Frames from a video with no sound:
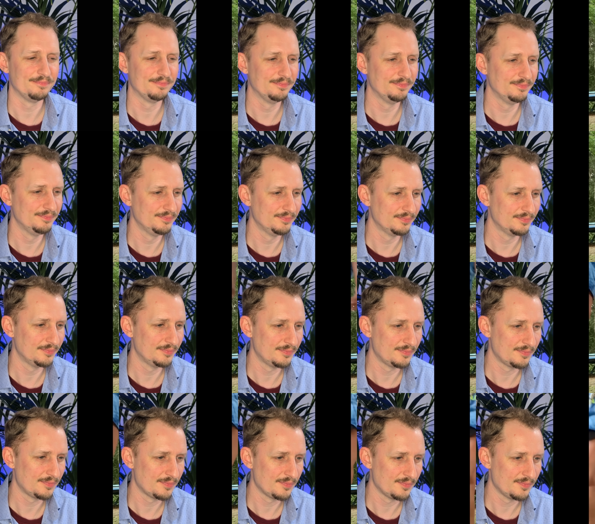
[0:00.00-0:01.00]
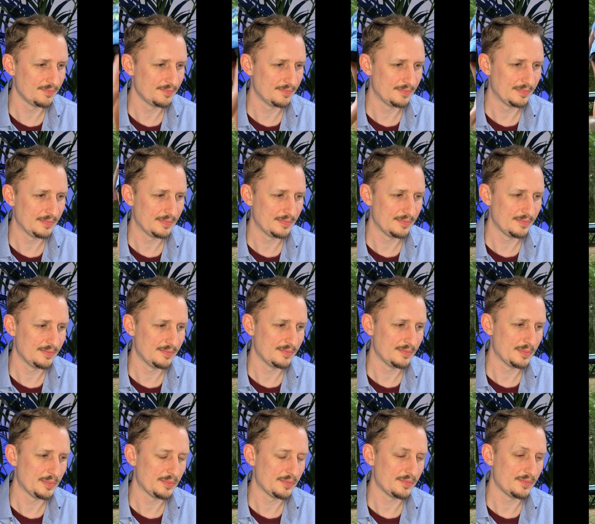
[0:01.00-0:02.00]

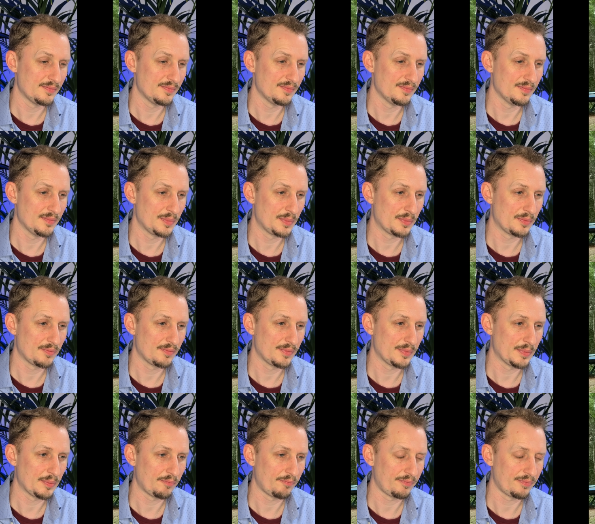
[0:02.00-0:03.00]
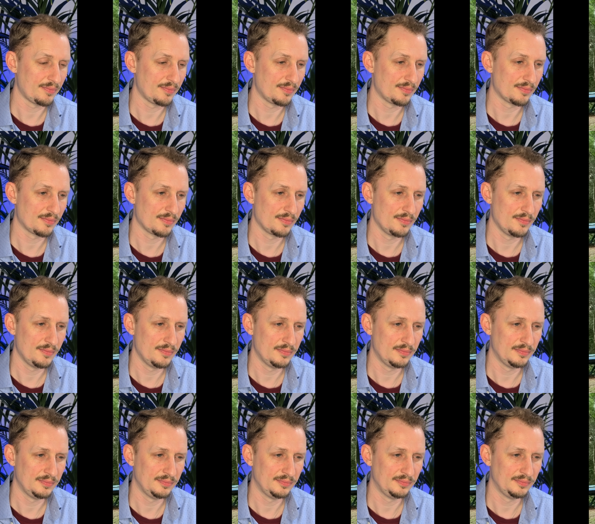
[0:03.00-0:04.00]

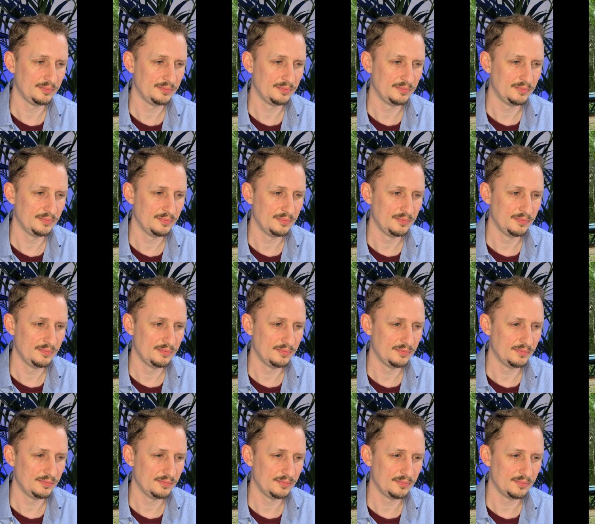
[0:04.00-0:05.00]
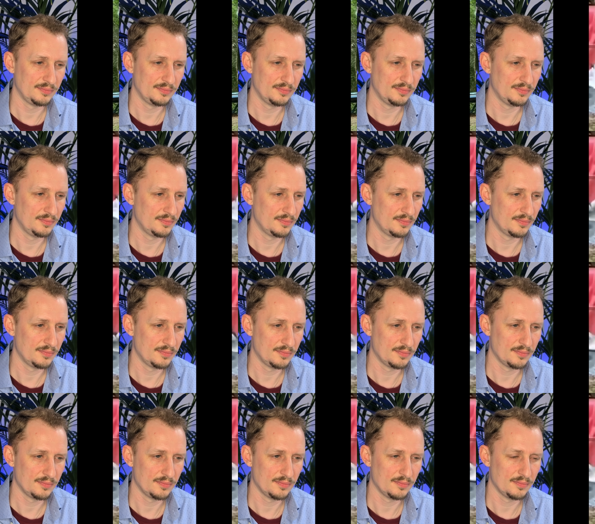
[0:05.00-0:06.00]

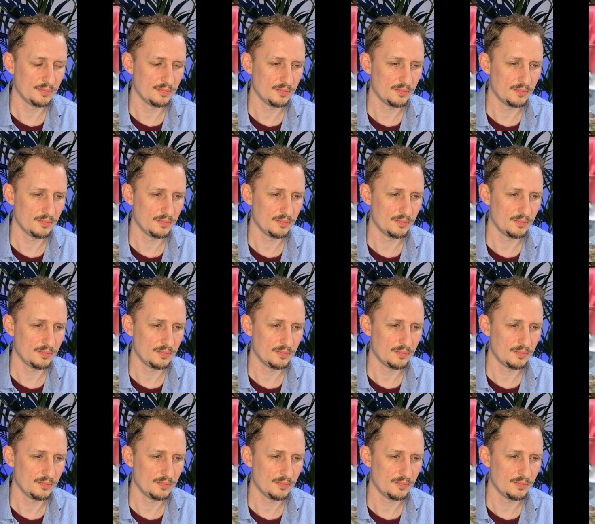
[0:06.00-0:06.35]
[no speech]